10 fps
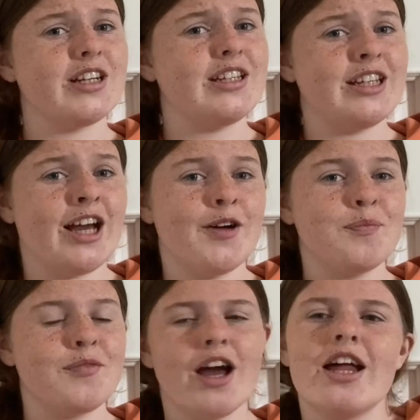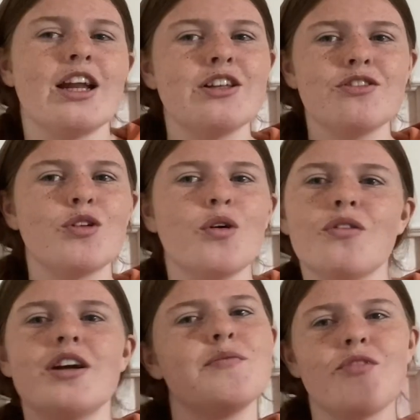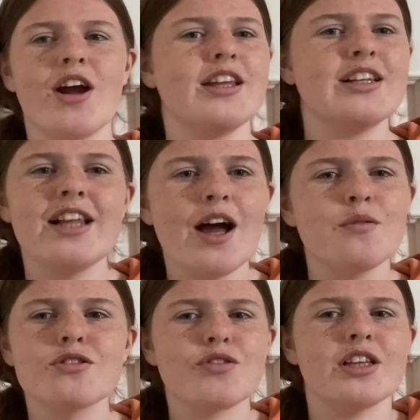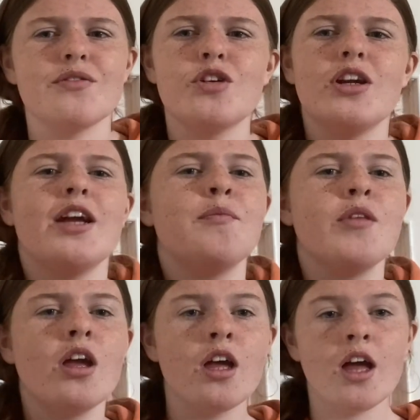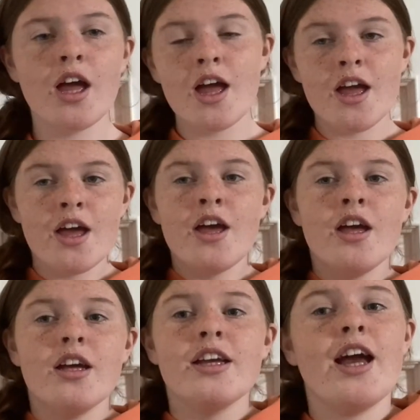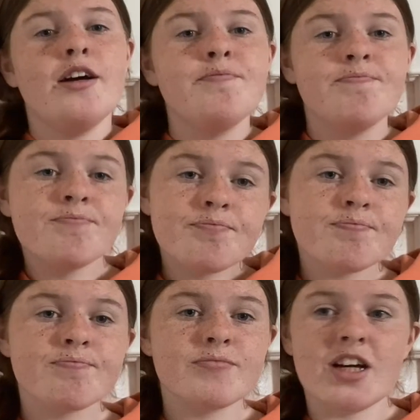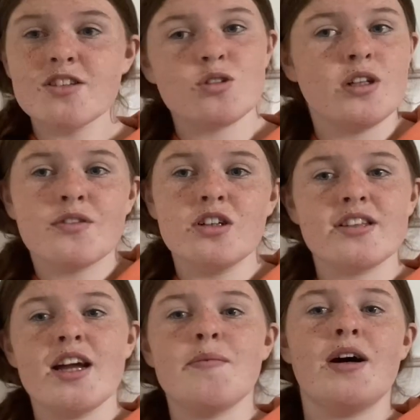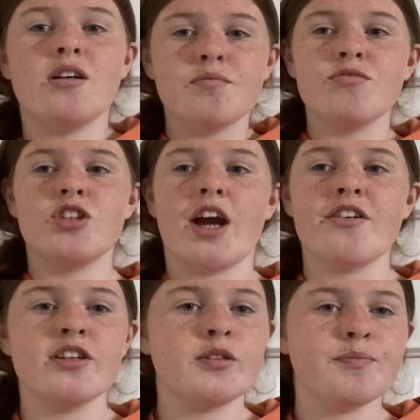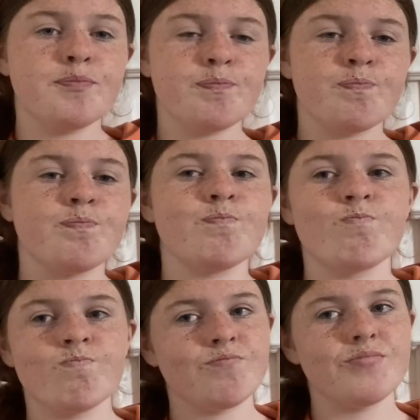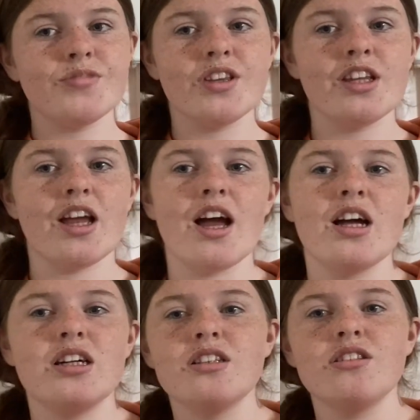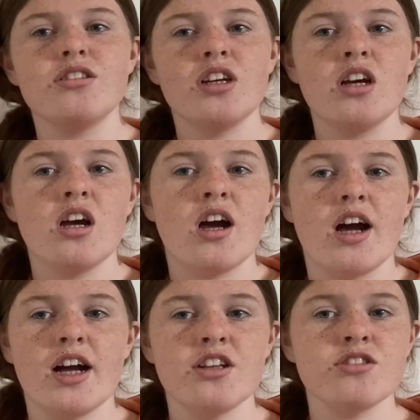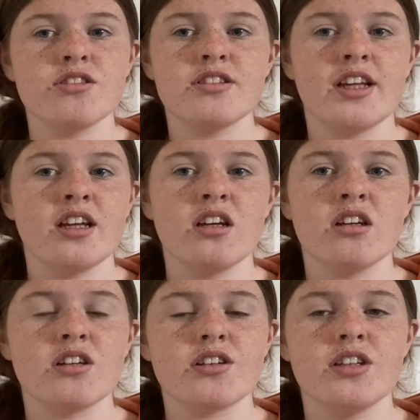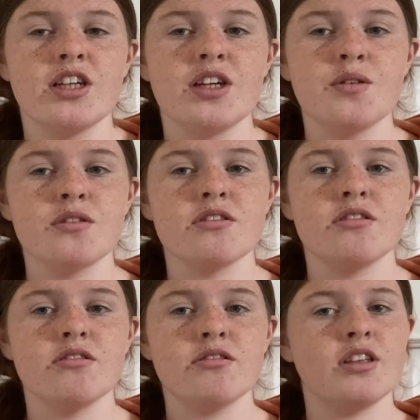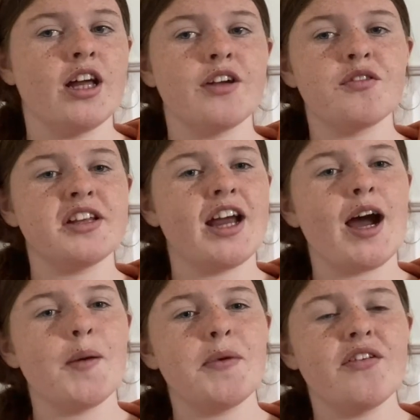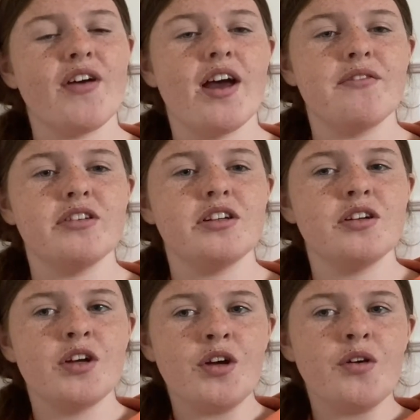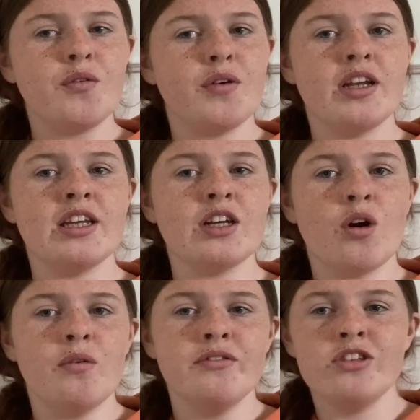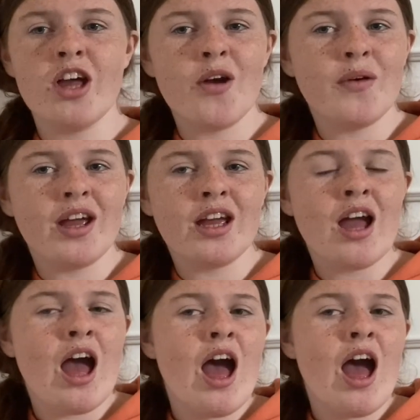Yeah. And I thought him writing the letter was really funny. Yeah. That's all I've got to say about Jared. And I just think he was like really happy for Evan when he got with Zoe.